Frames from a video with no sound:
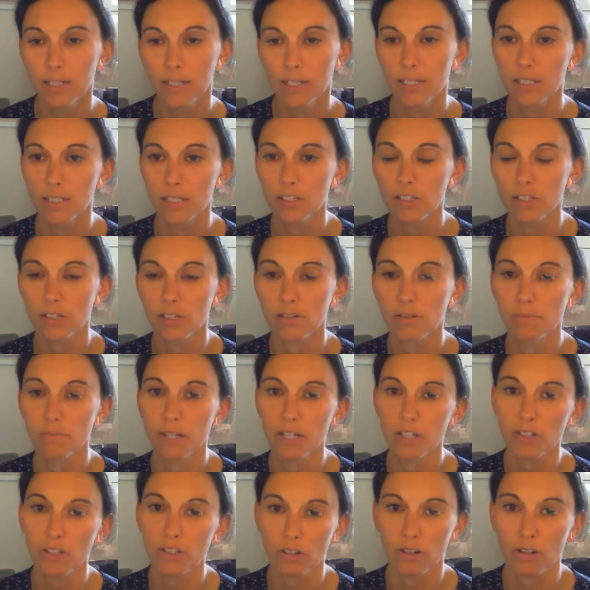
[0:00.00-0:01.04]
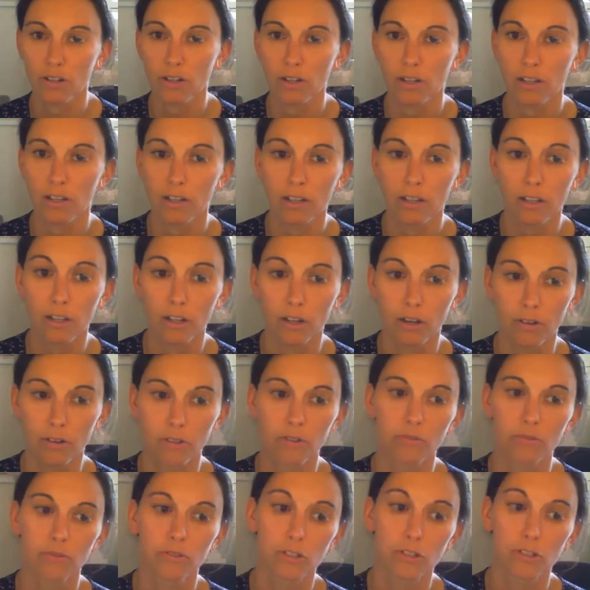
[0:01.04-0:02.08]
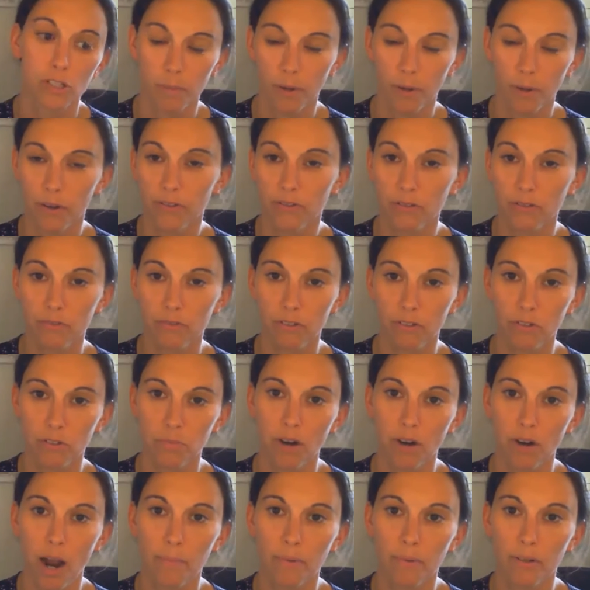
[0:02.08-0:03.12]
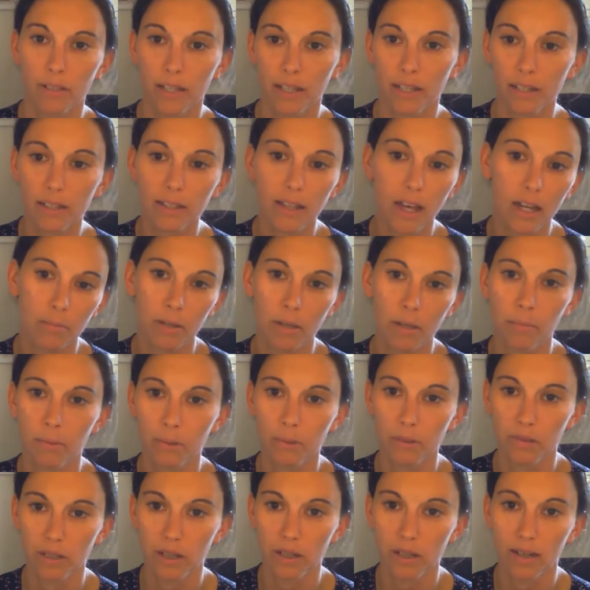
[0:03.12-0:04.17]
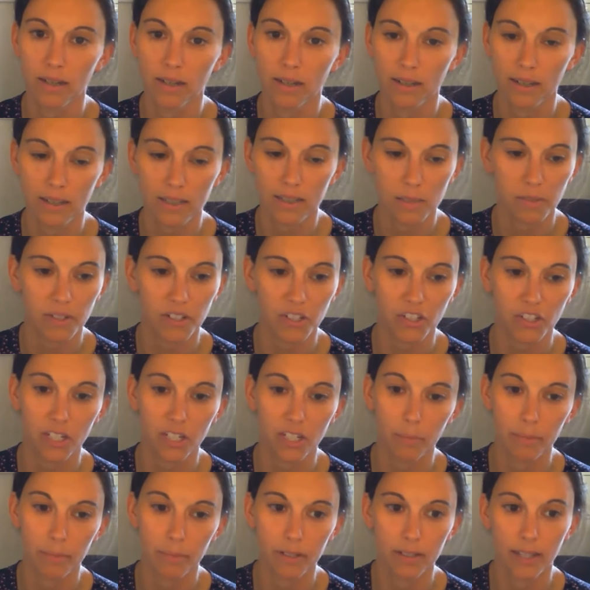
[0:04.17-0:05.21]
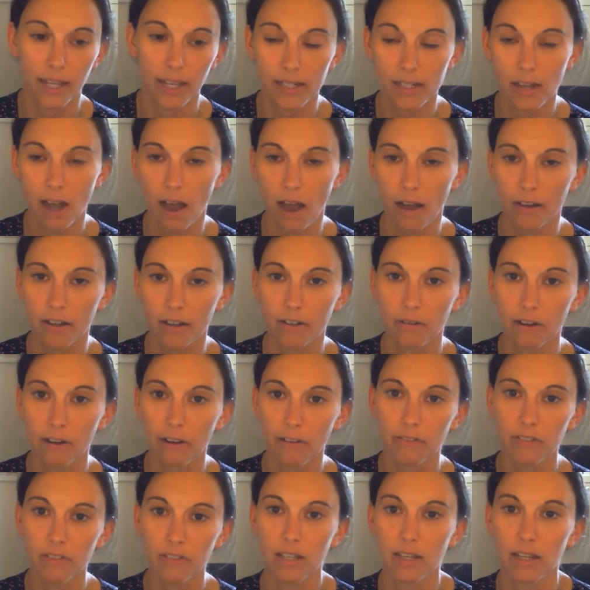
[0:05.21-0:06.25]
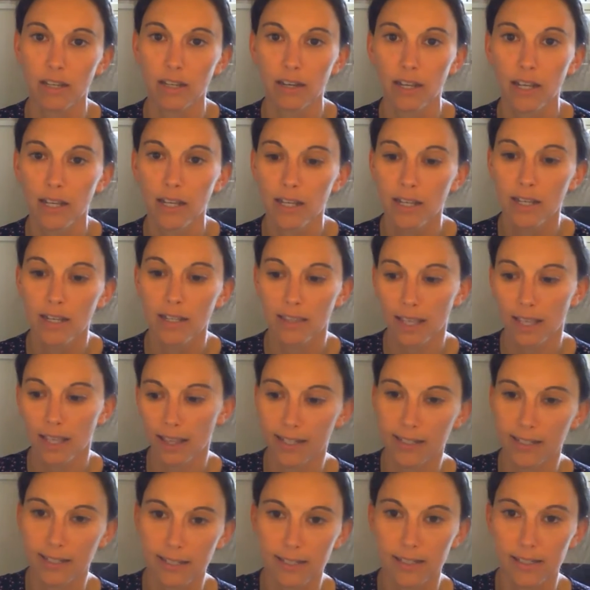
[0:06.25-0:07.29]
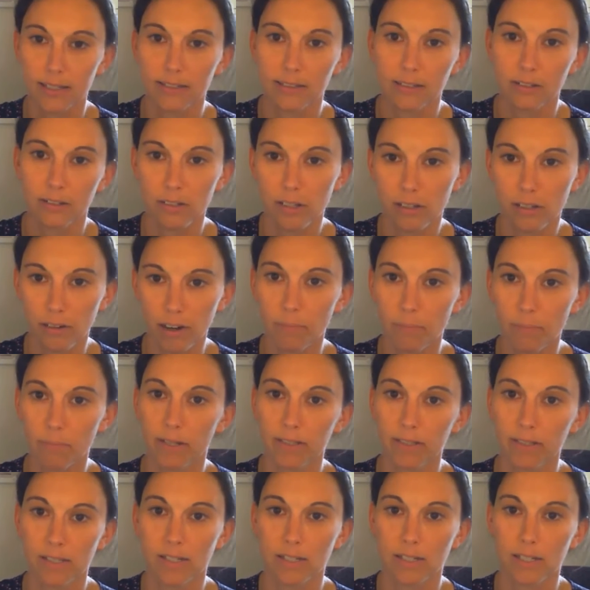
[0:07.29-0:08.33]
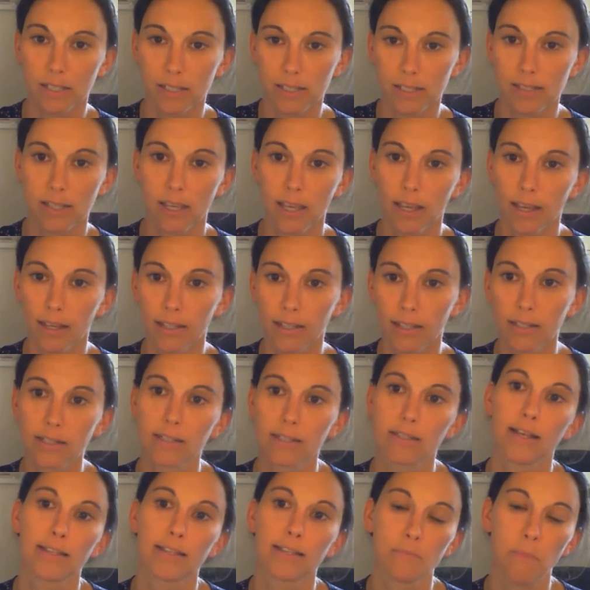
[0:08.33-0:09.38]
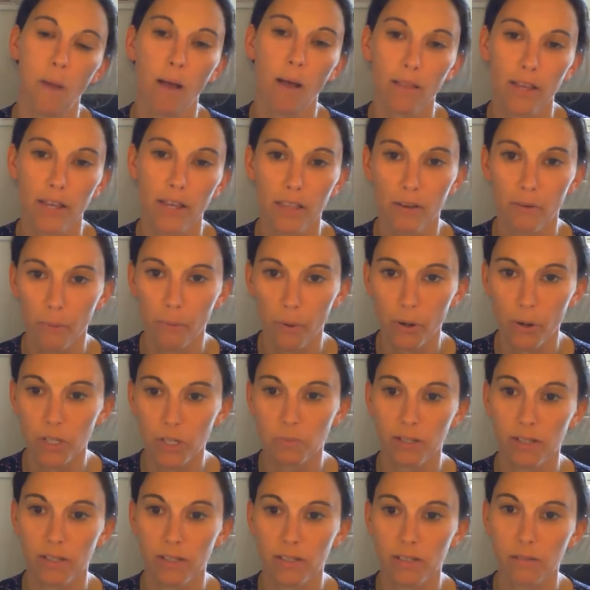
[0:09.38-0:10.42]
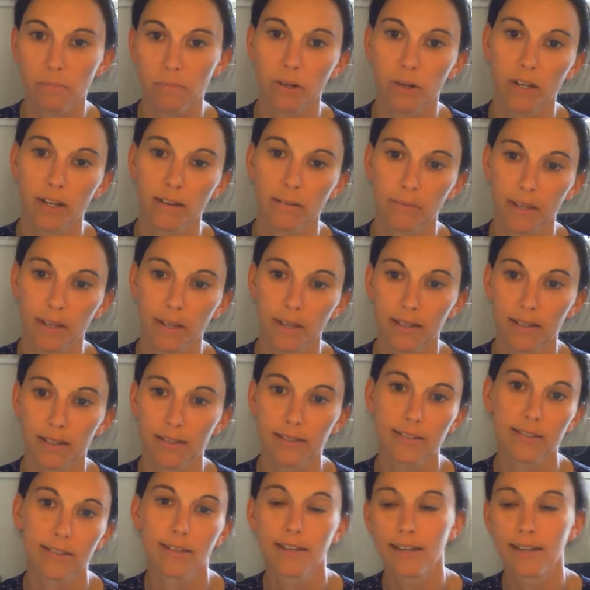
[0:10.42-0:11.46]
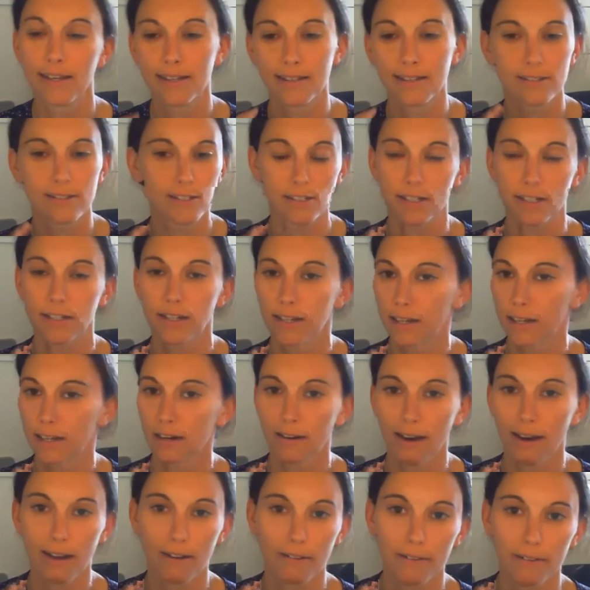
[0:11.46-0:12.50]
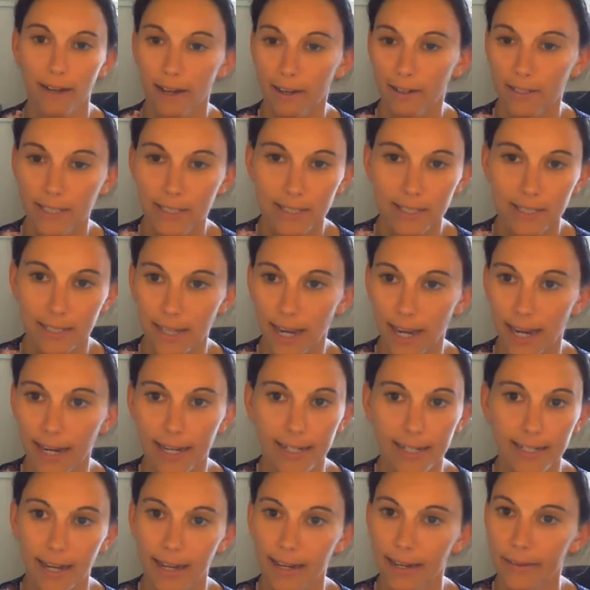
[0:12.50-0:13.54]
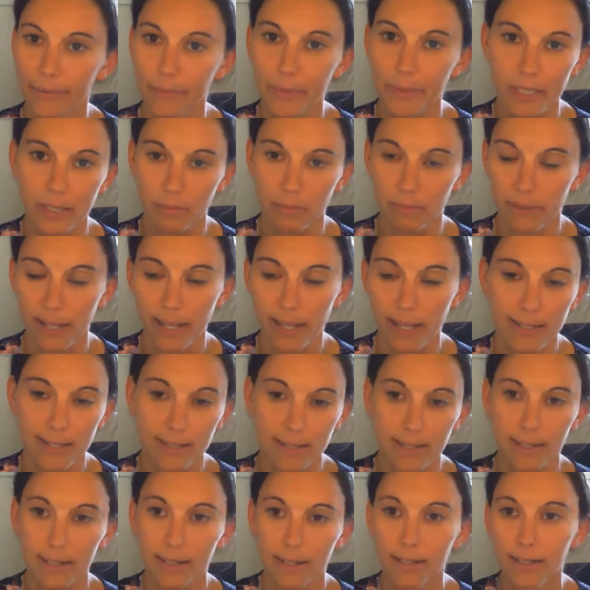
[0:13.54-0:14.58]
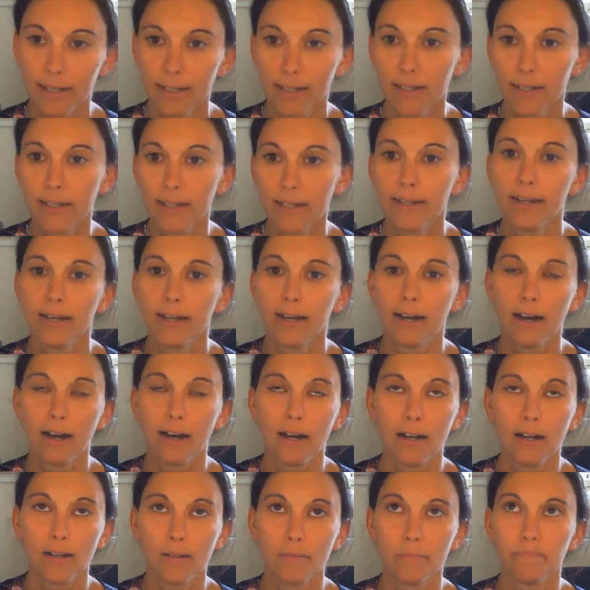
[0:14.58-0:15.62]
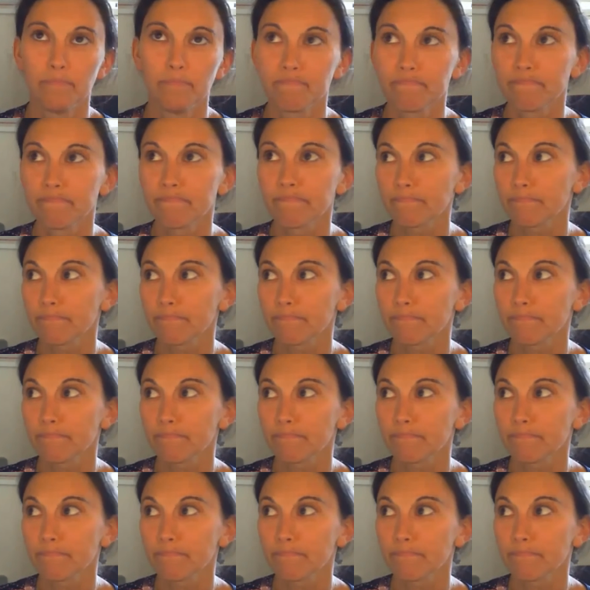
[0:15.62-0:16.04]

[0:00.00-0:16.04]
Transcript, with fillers: And so make sure you know you dispose of those properly. A lot of people, uh, especially up at Lake Tahoe, we've seen they like to stick their cigarette butts into the sand, and that's probably the worst place to put it because it's just going to get ground down into tiny, tiny bits of plastic. Um,